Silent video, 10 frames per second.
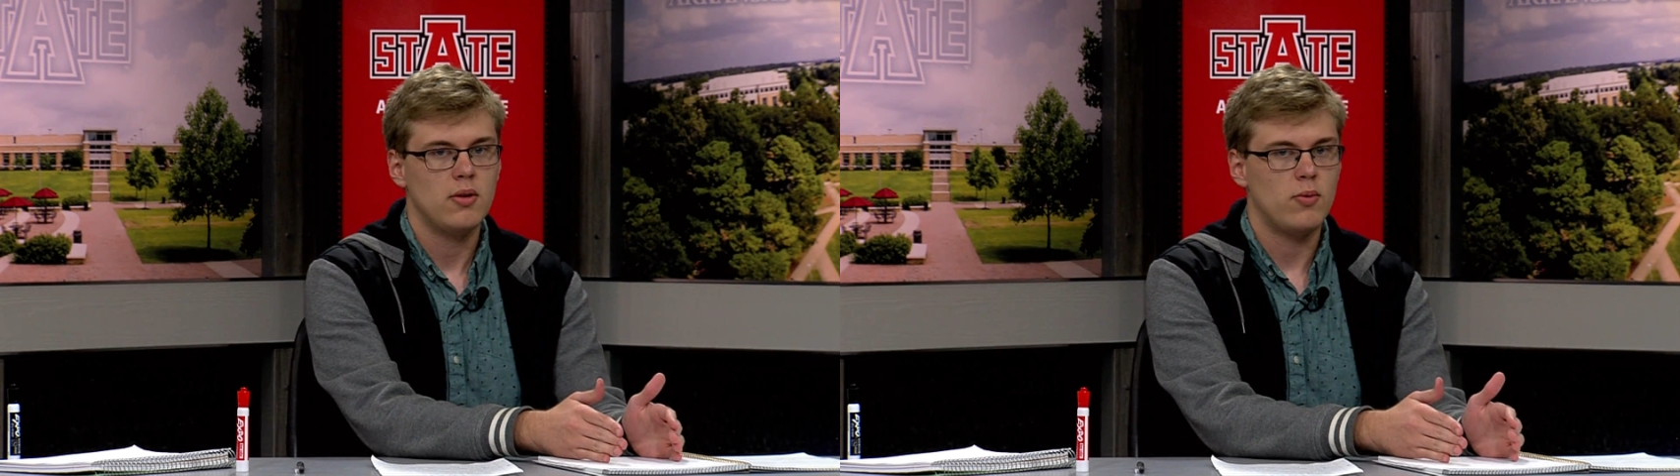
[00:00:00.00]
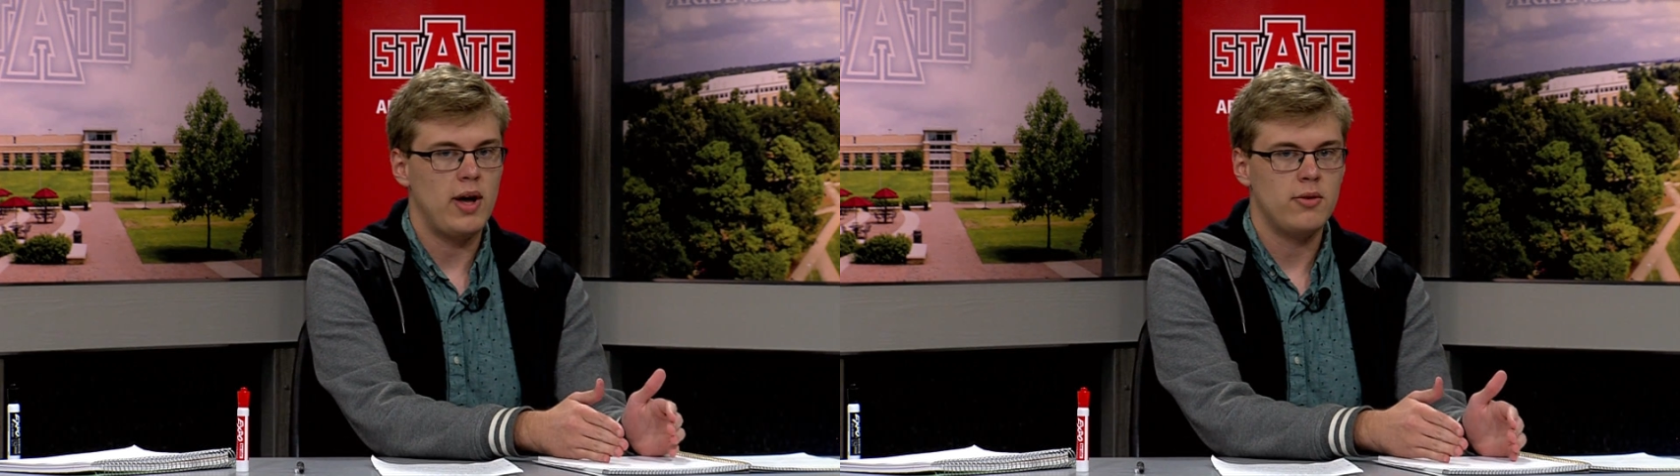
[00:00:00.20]

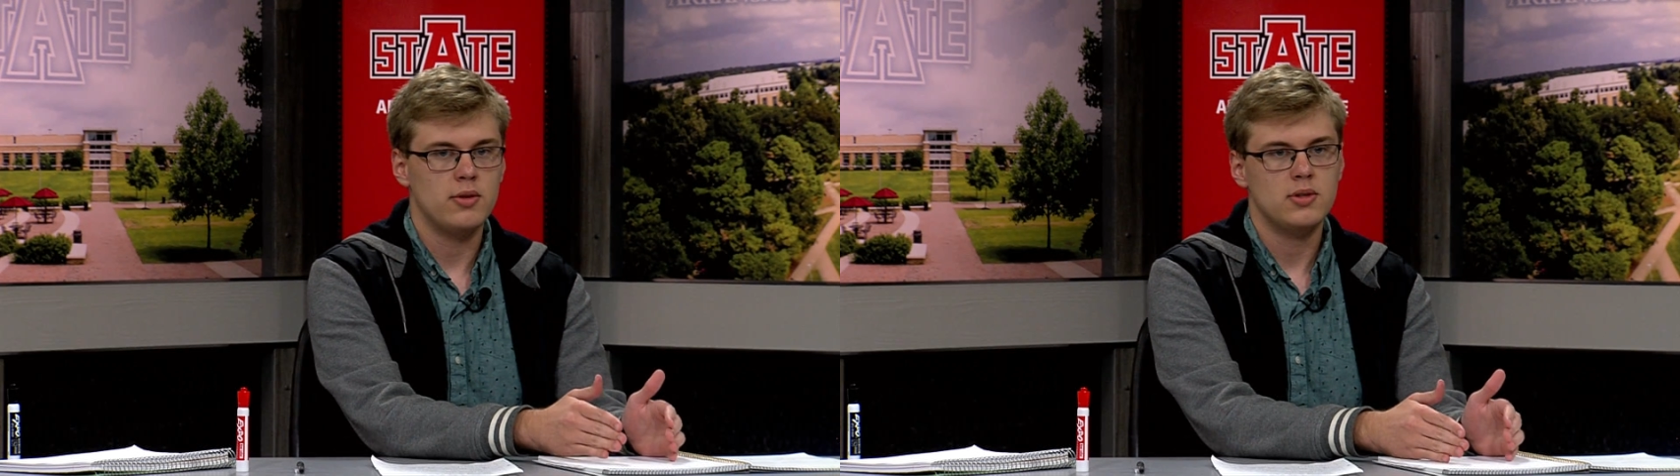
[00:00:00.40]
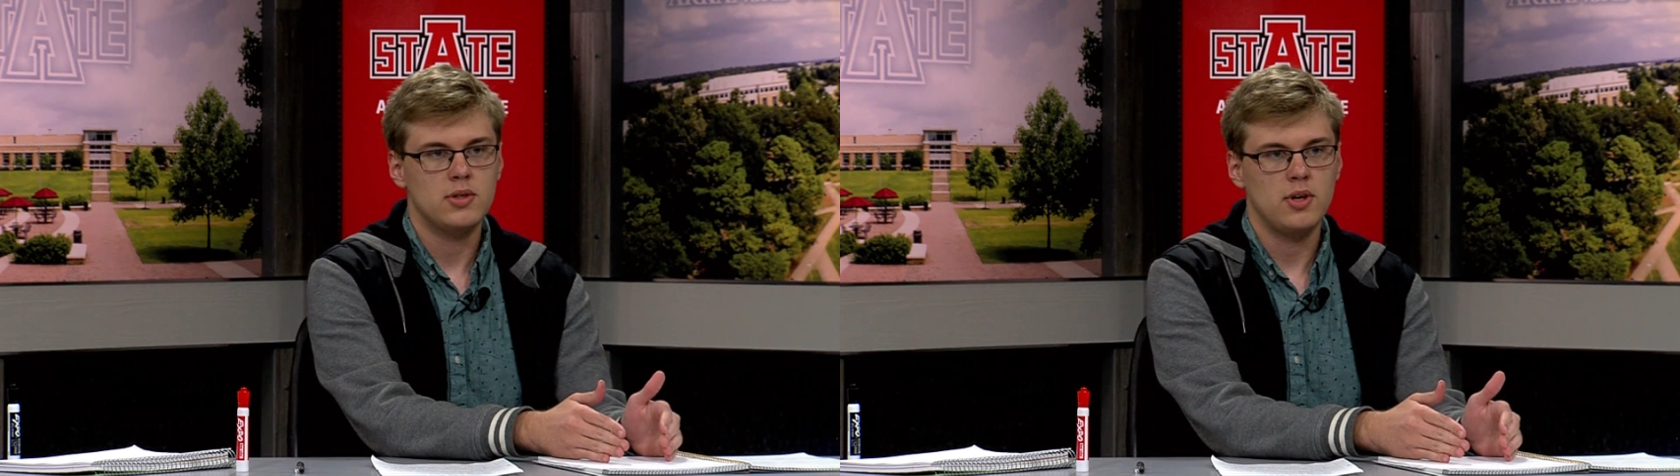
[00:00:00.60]
rather
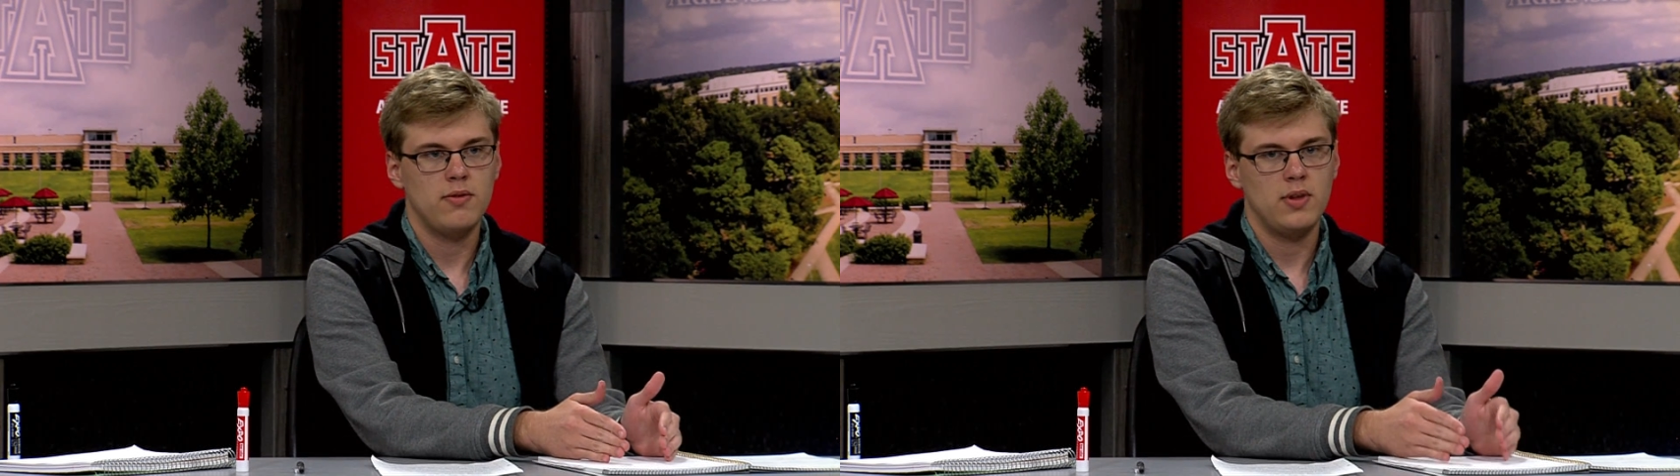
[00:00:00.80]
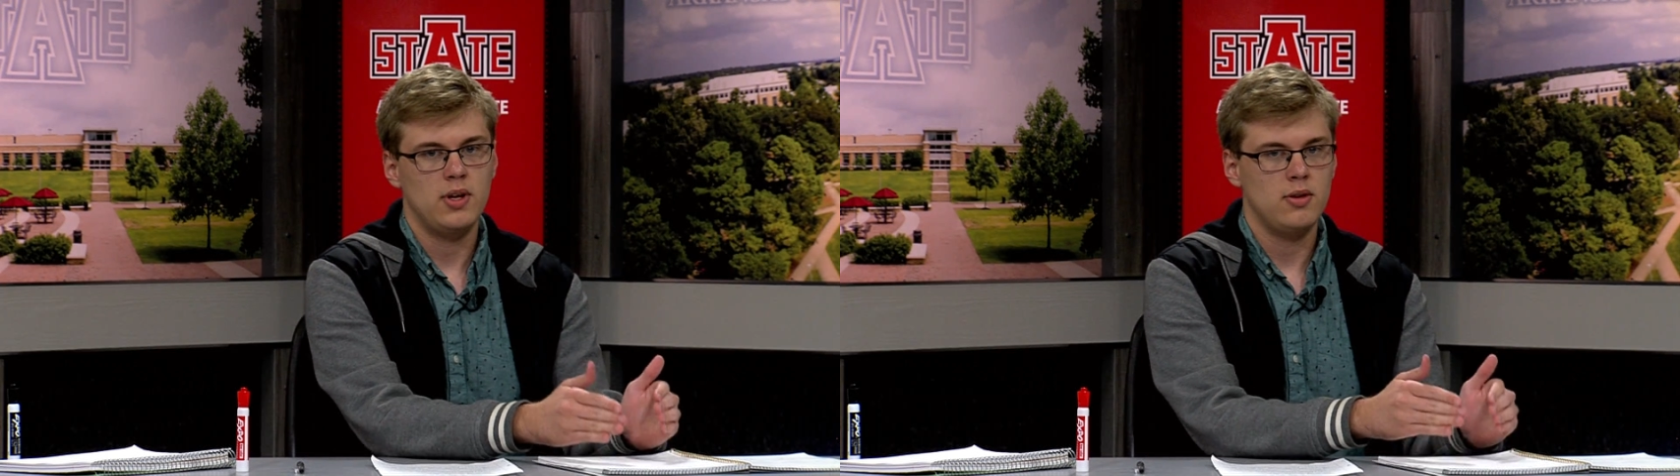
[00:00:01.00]
than stuff
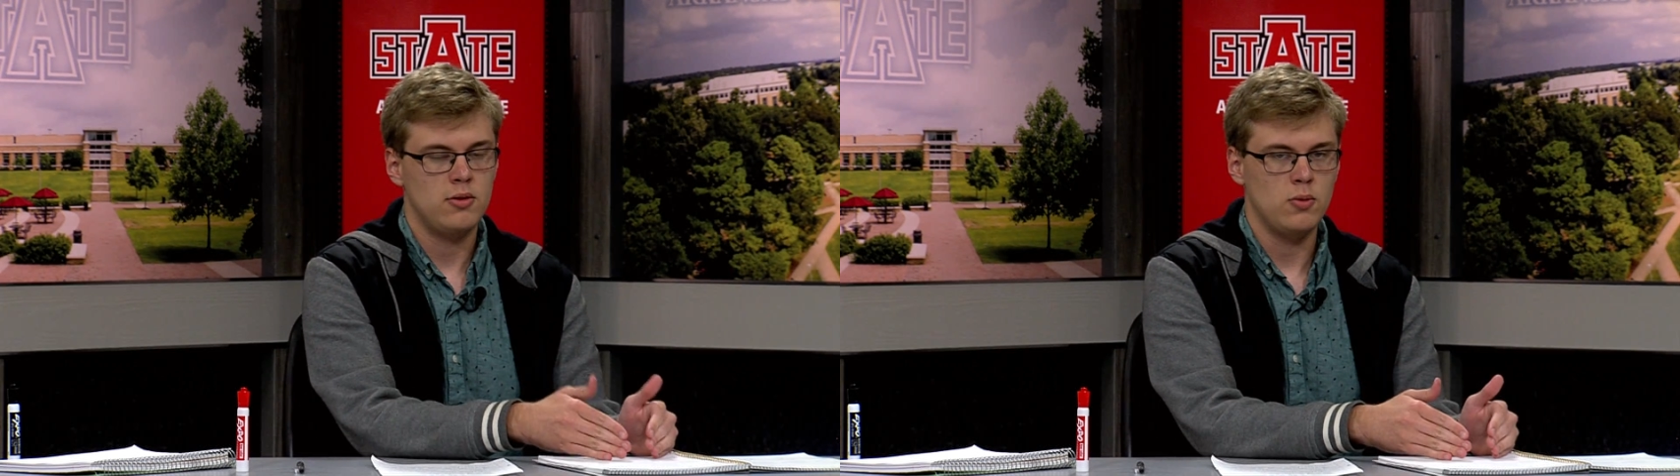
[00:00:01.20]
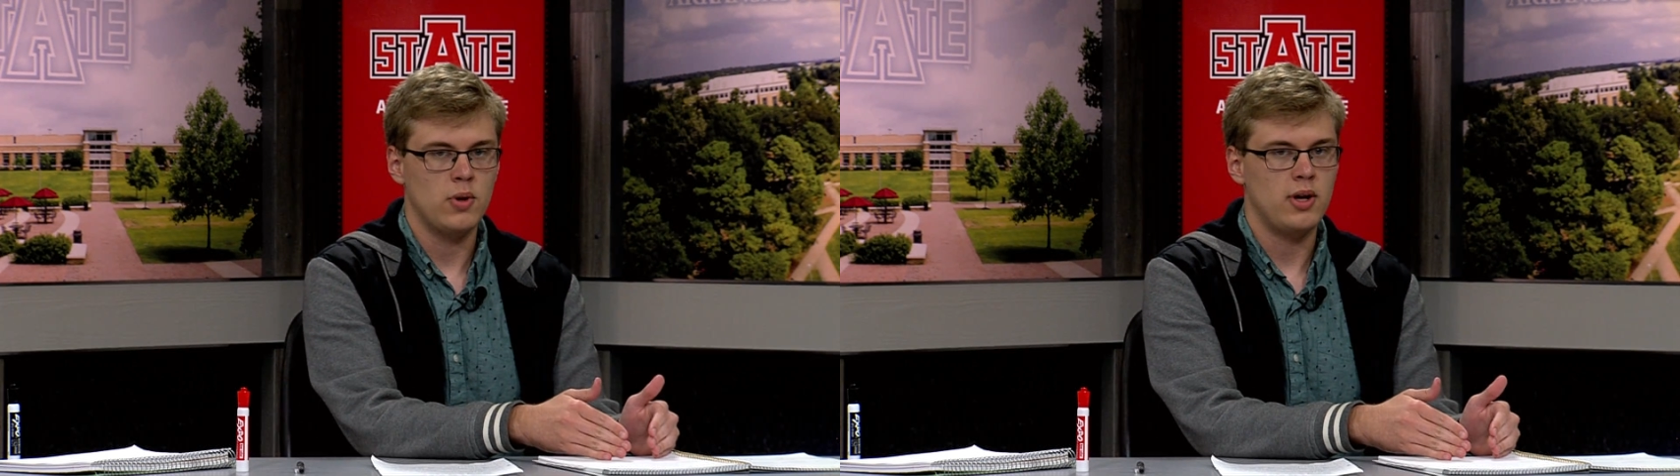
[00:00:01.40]
that is
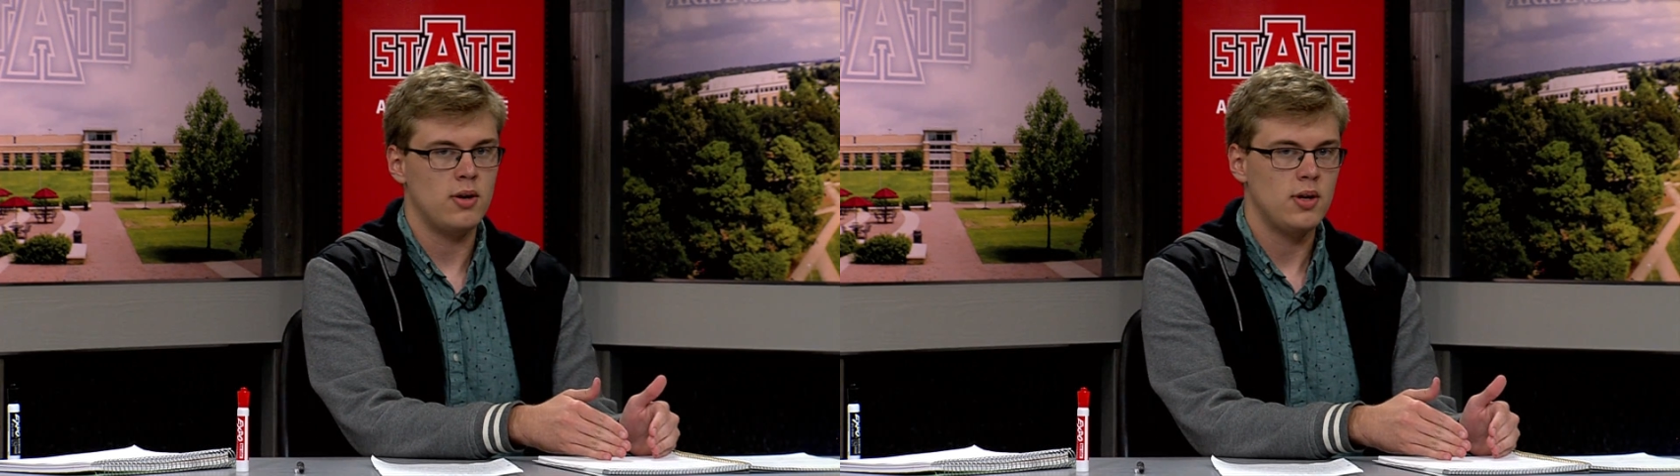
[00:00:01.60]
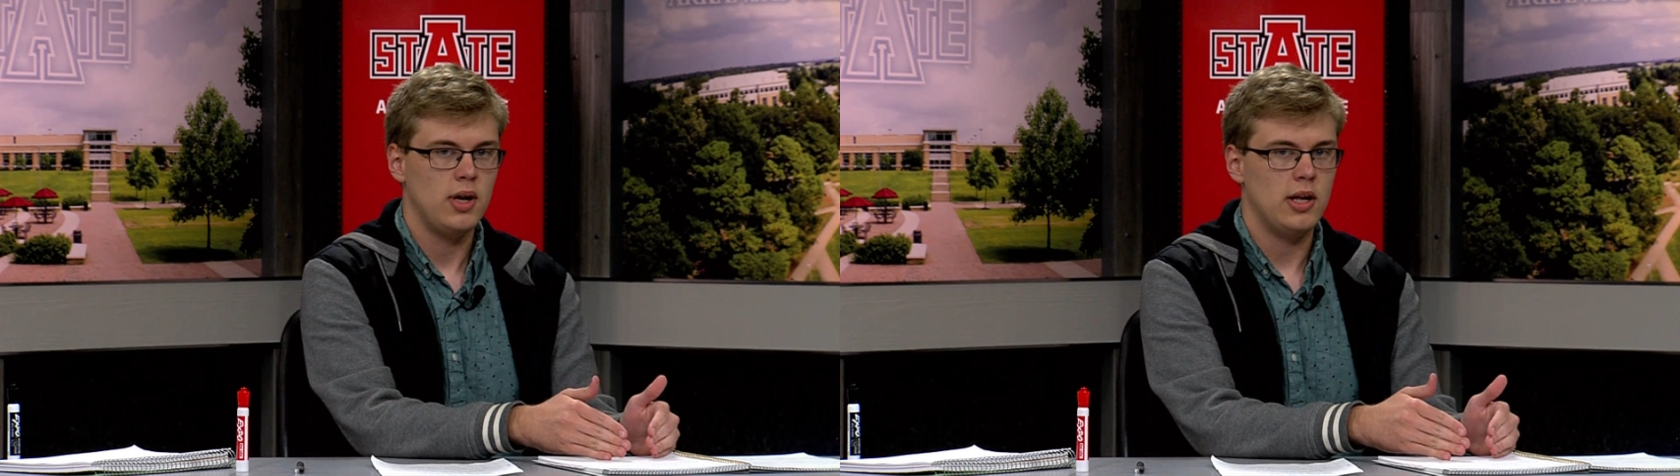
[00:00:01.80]
due later.